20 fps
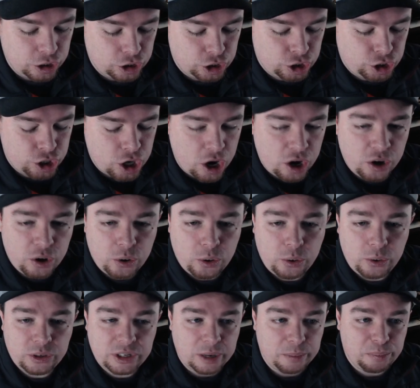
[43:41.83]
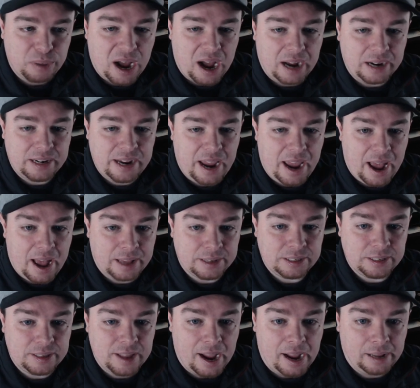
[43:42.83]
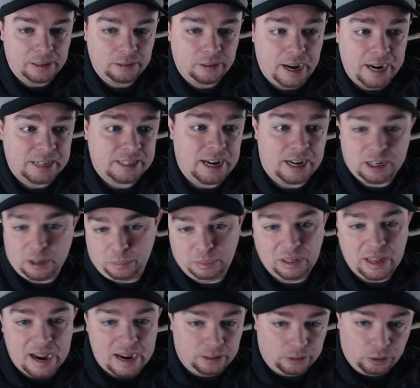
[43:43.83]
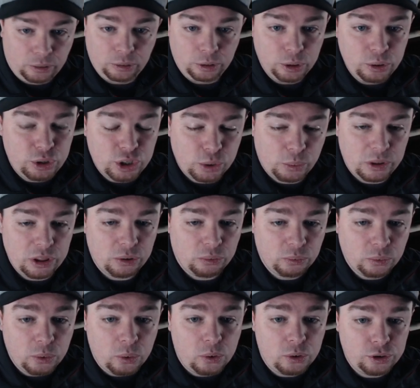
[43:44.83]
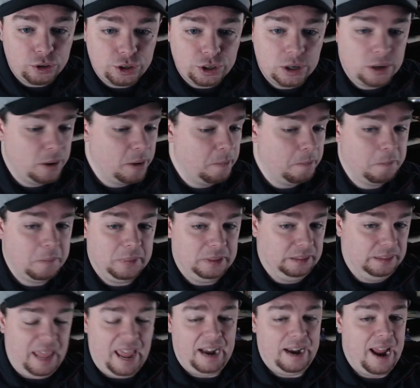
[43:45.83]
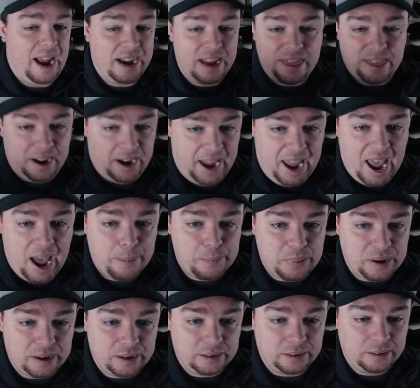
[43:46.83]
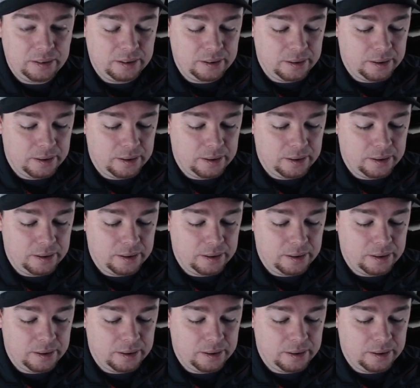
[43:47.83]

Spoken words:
shows and podcasts that like tend to play a little looser with the rules, let anything happen,